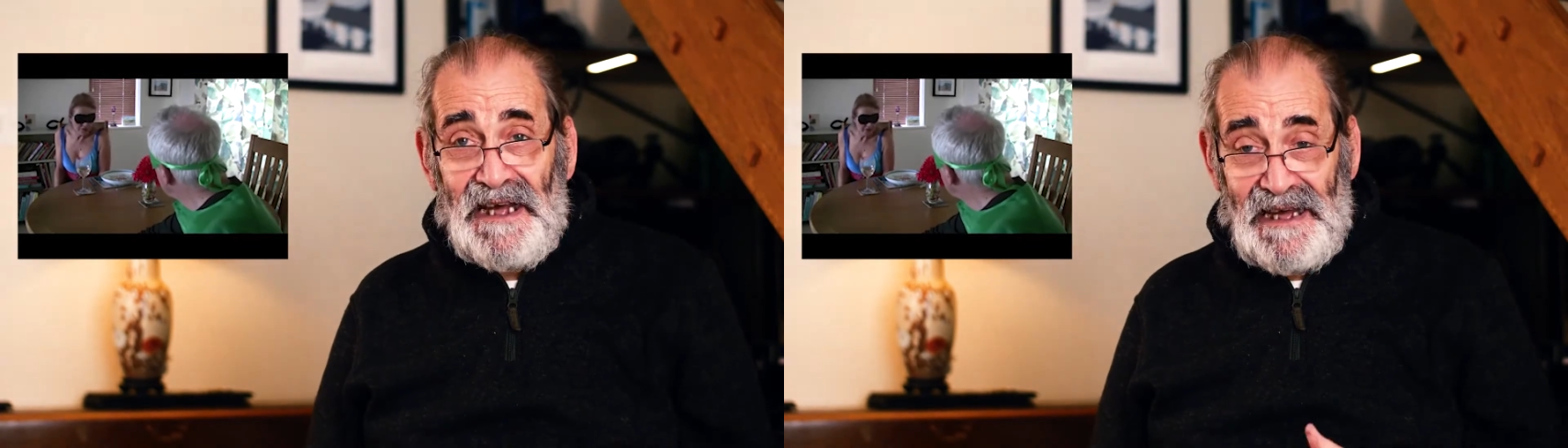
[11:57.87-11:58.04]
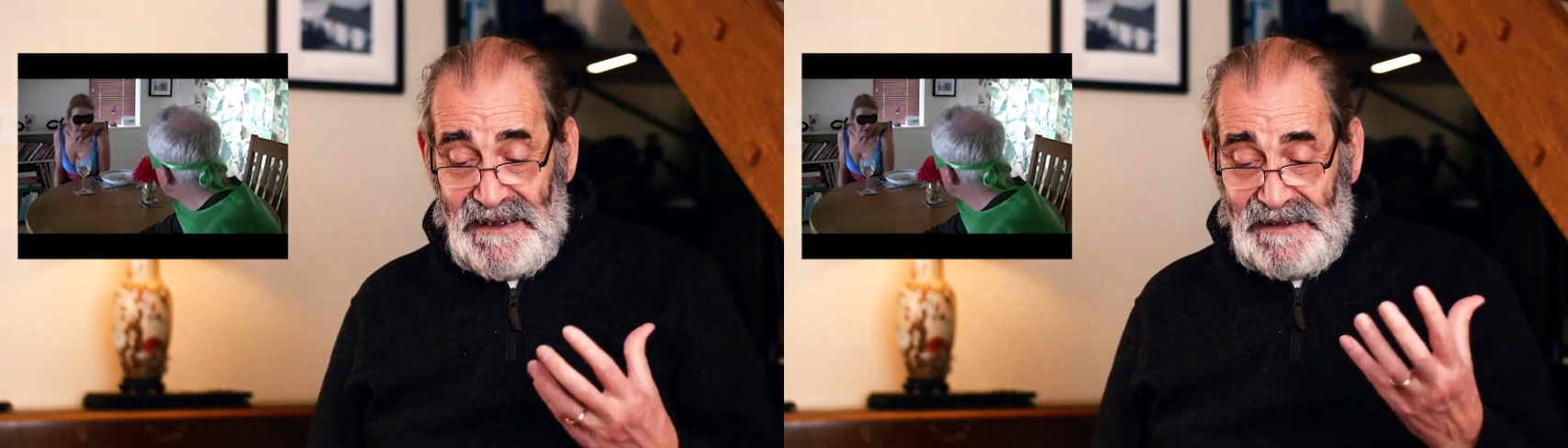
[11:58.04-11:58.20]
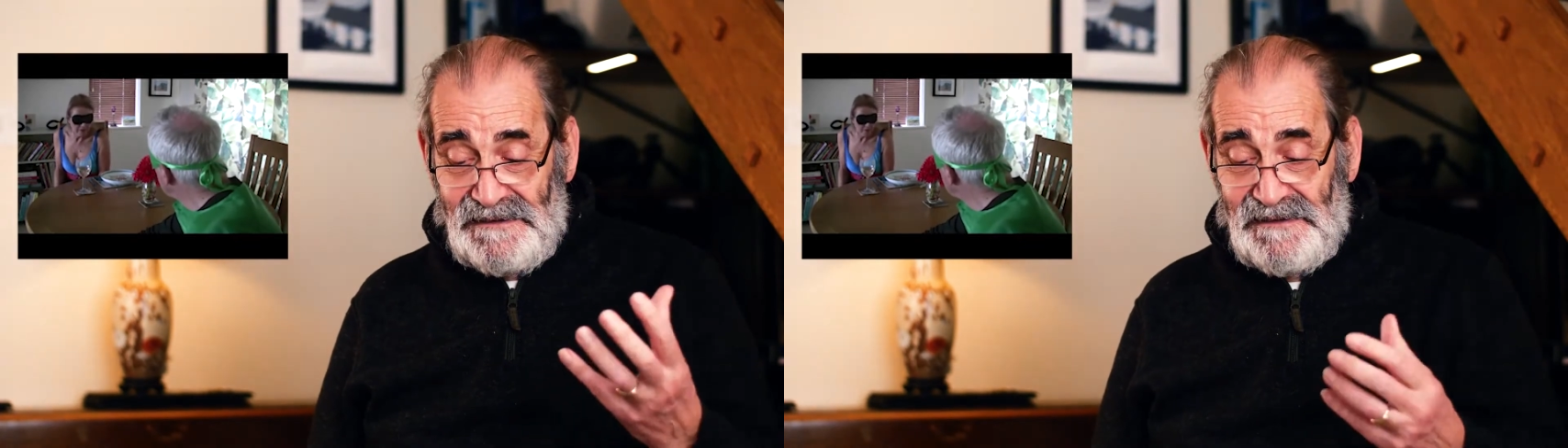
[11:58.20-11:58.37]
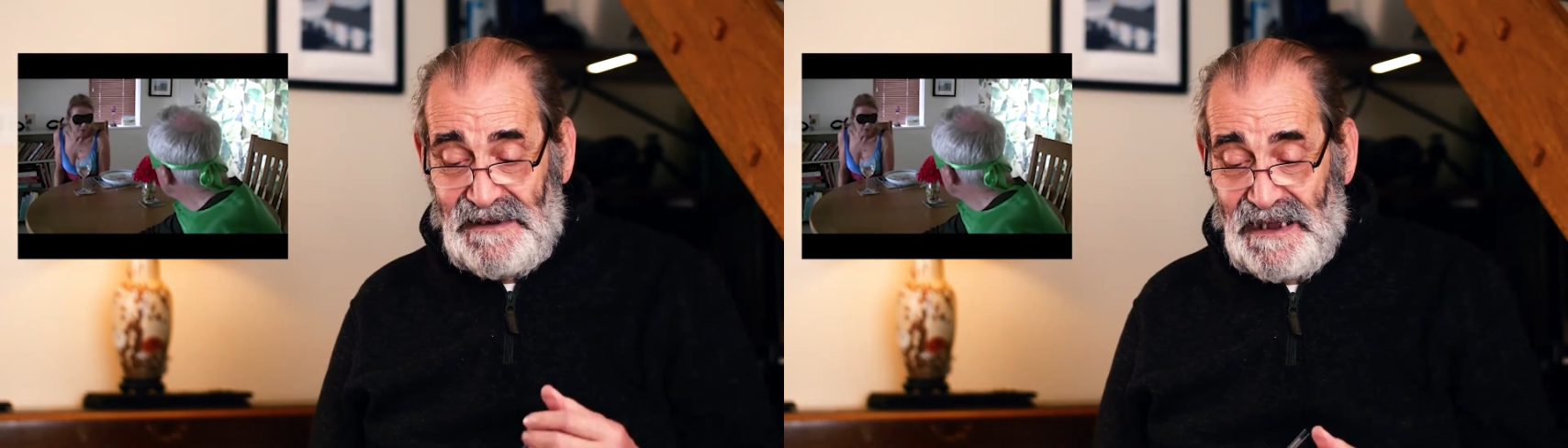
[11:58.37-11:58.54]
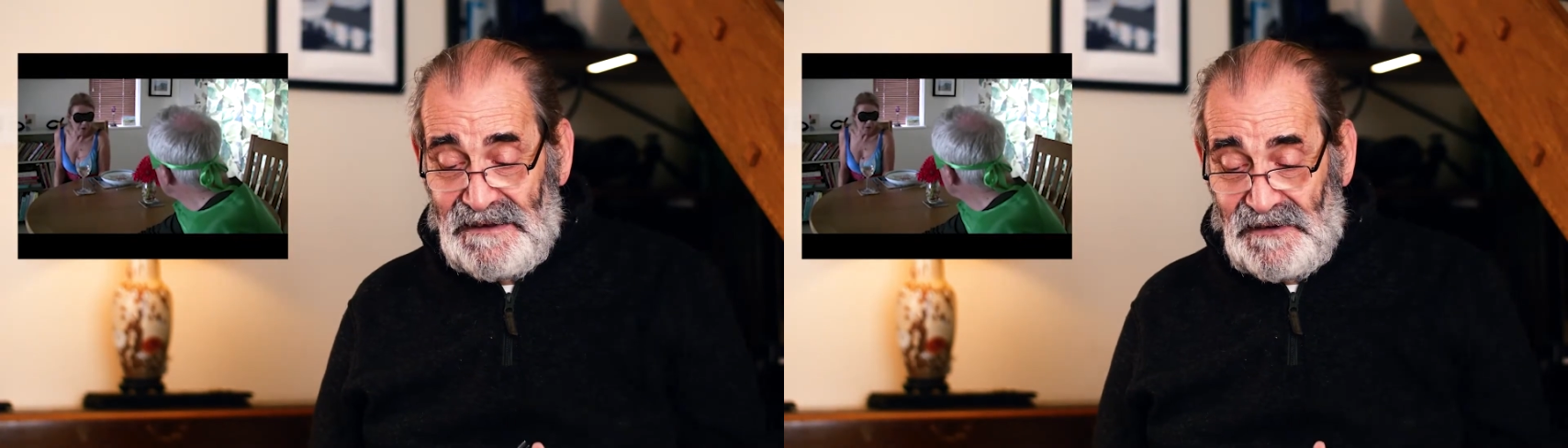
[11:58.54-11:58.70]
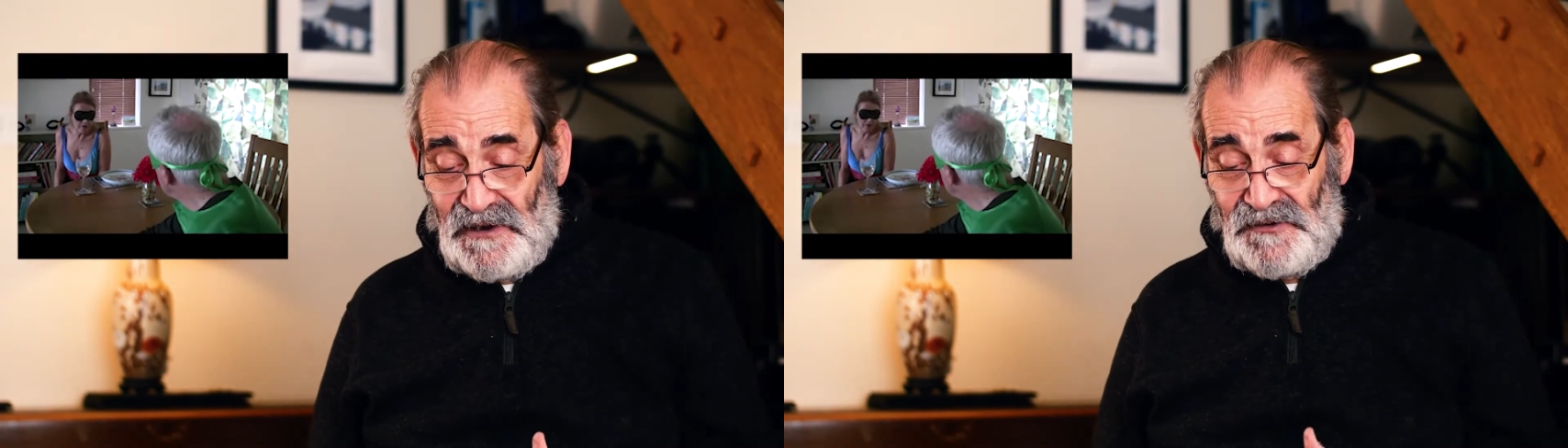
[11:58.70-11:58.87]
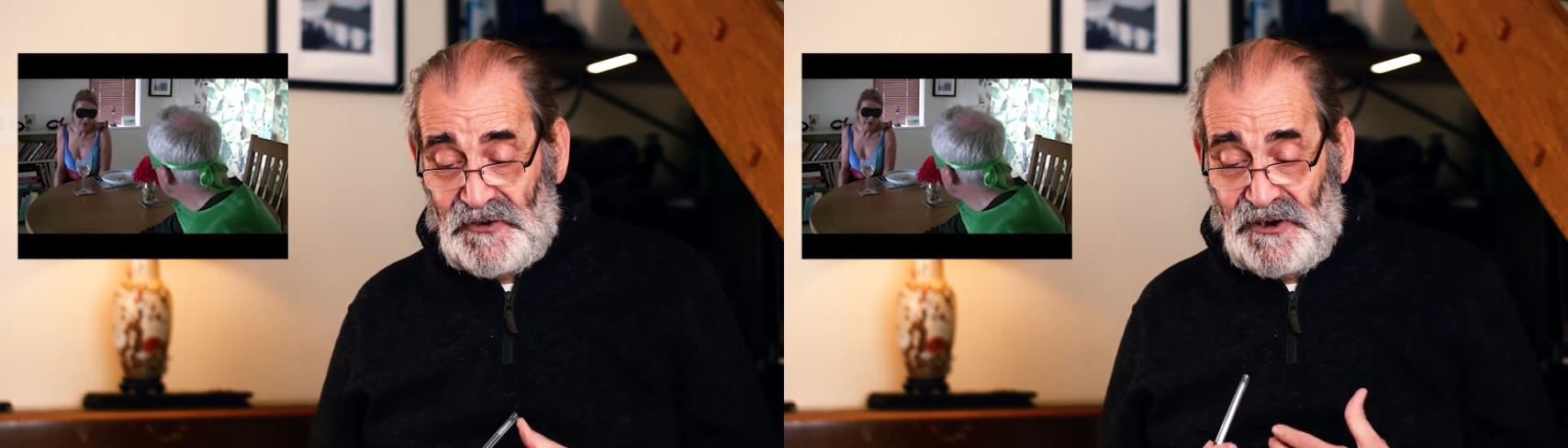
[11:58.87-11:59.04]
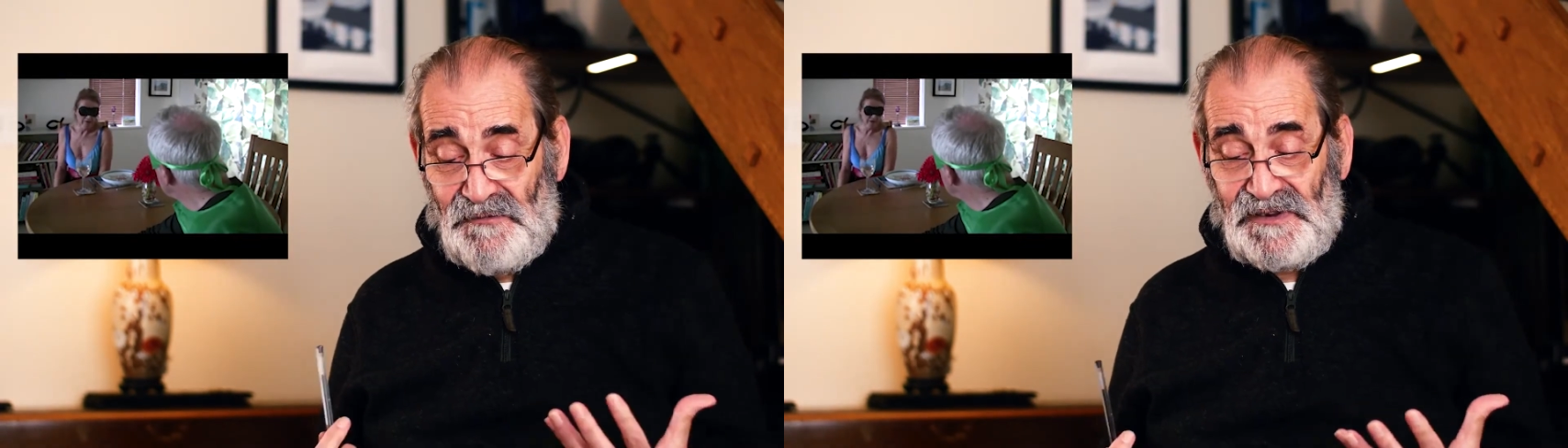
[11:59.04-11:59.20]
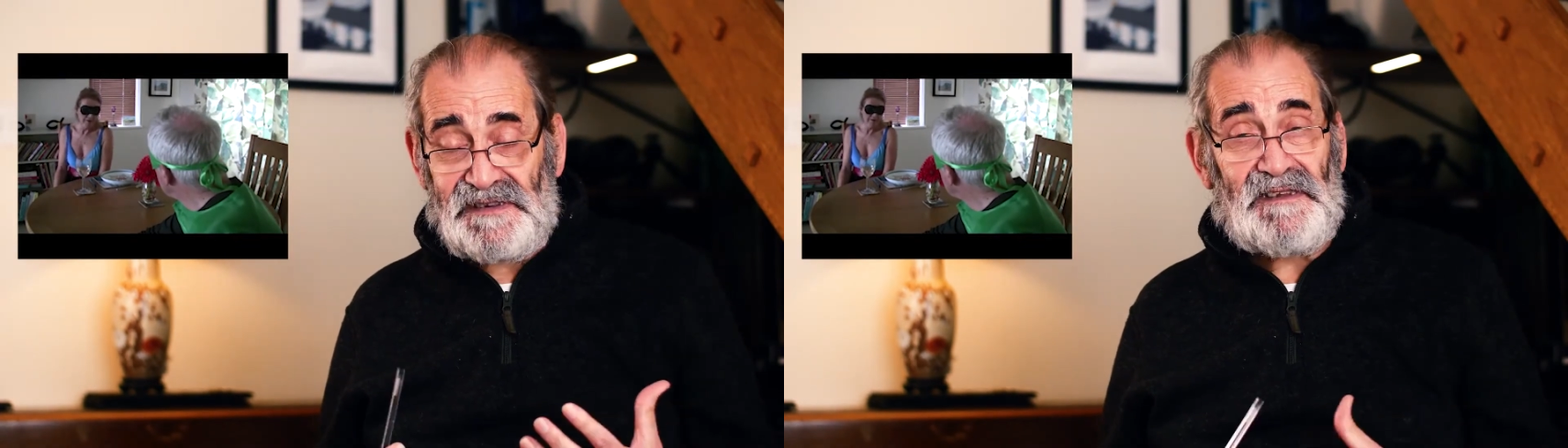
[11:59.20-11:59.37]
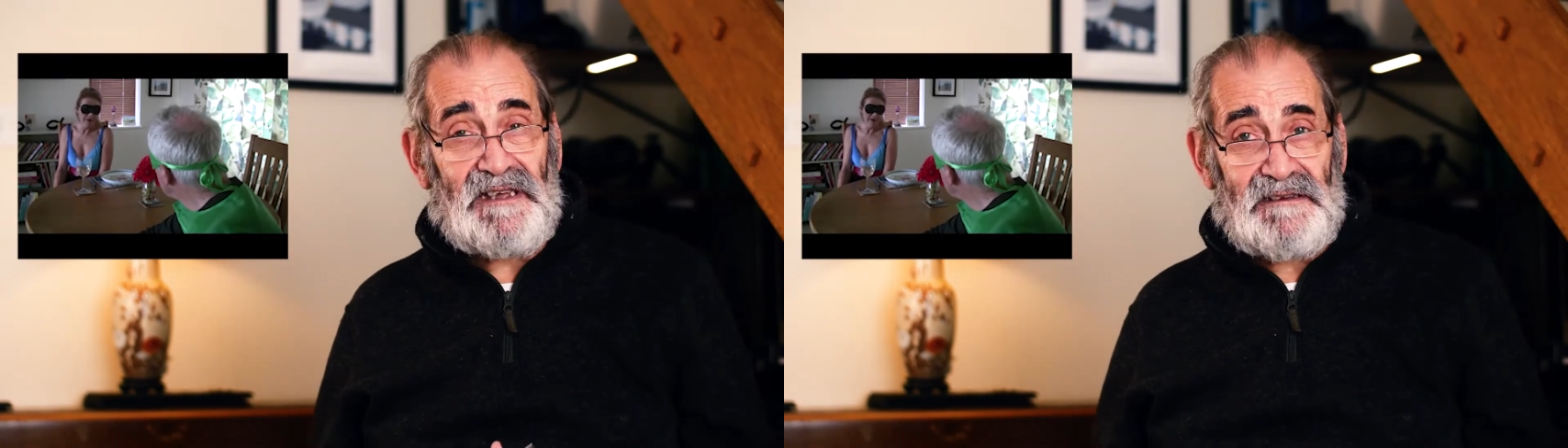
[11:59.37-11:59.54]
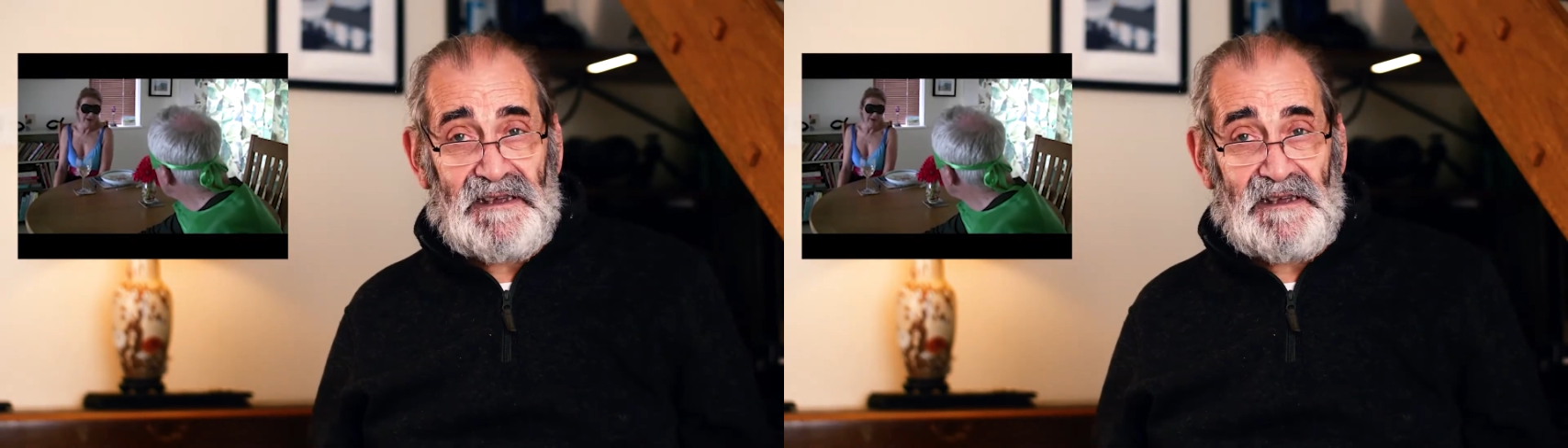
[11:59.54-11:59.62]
and she was